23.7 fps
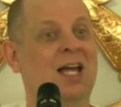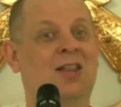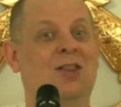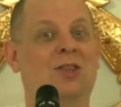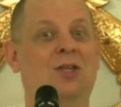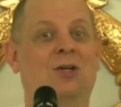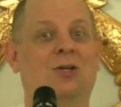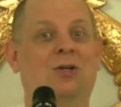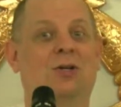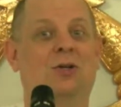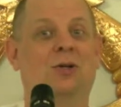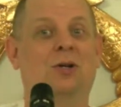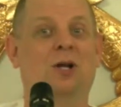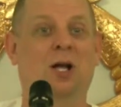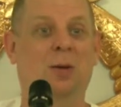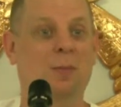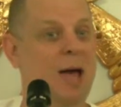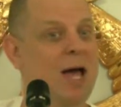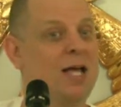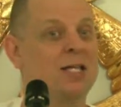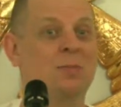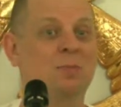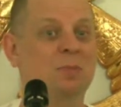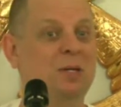They'll come
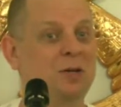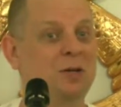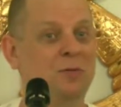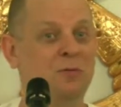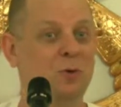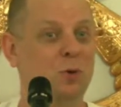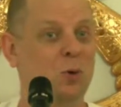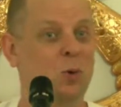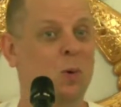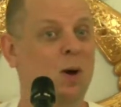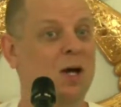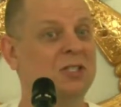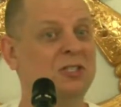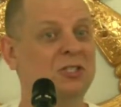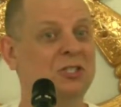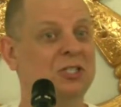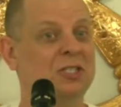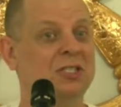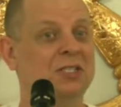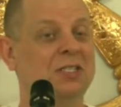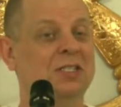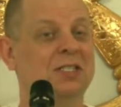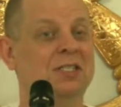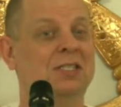ask me a few
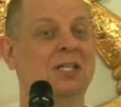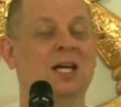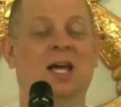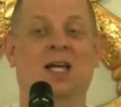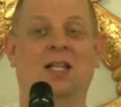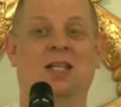questions.